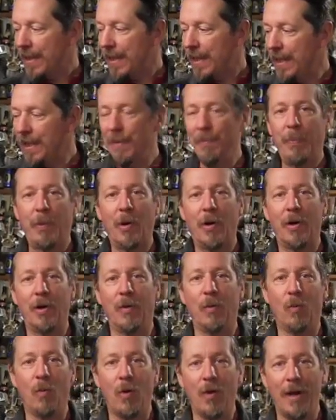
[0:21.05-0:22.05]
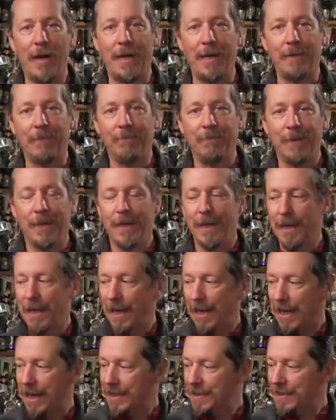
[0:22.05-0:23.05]
In part 1,
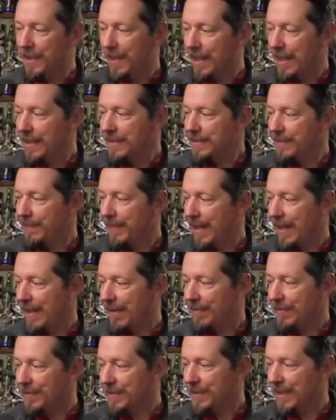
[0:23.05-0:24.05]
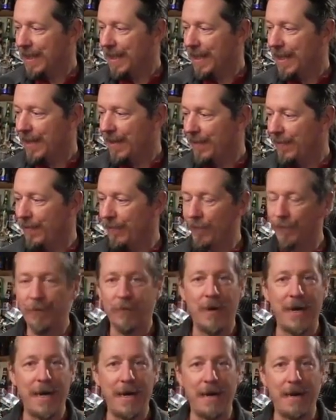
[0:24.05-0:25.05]
I talked about the
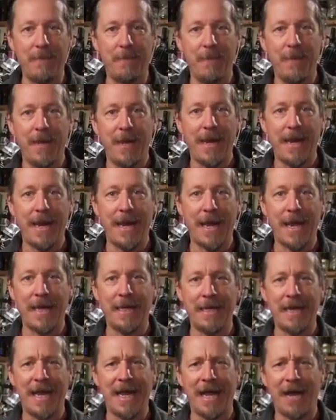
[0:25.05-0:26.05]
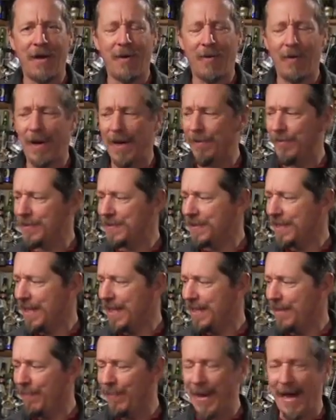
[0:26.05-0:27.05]
frame and how I was
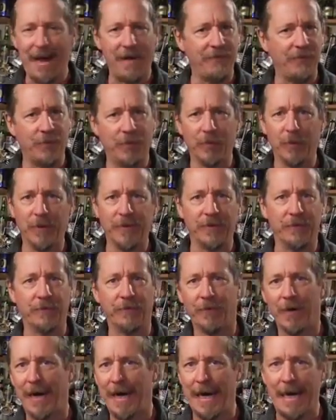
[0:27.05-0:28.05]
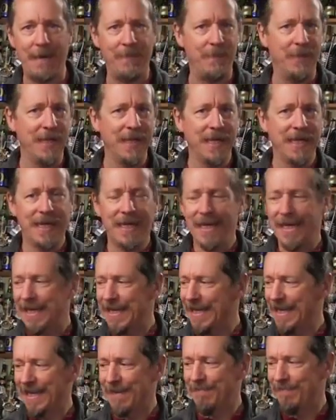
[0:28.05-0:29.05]
kind of baffled with the frame,
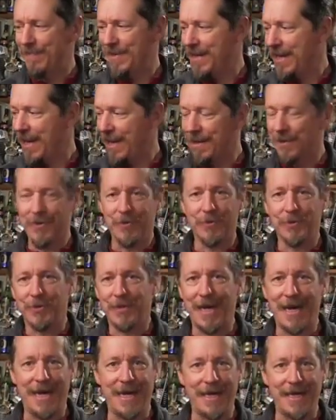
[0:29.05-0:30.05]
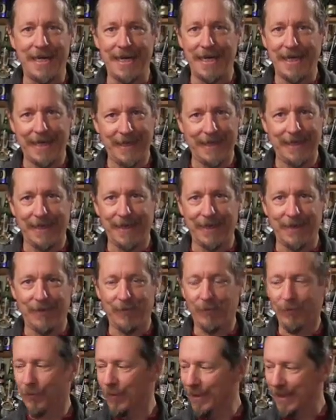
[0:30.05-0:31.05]
not understanding
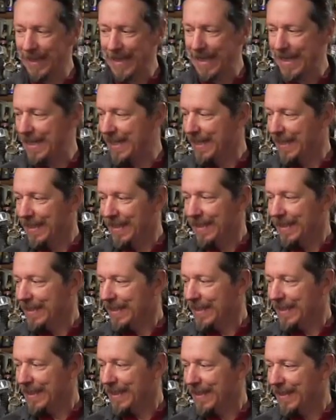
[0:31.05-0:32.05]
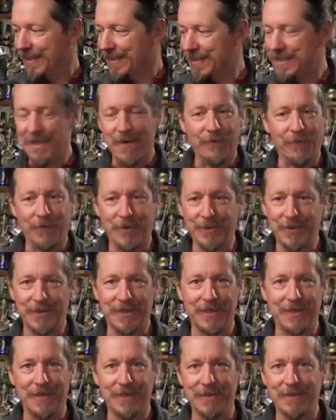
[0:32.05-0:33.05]
really the
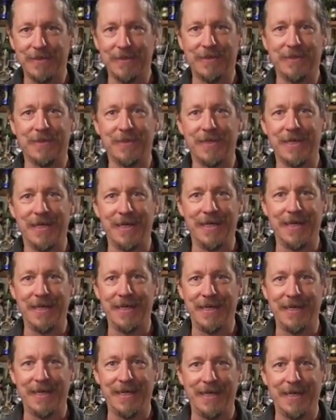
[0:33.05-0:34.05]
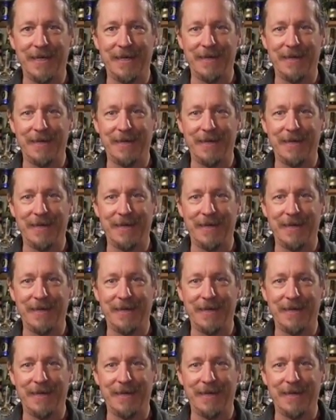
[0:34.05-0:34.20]
differences in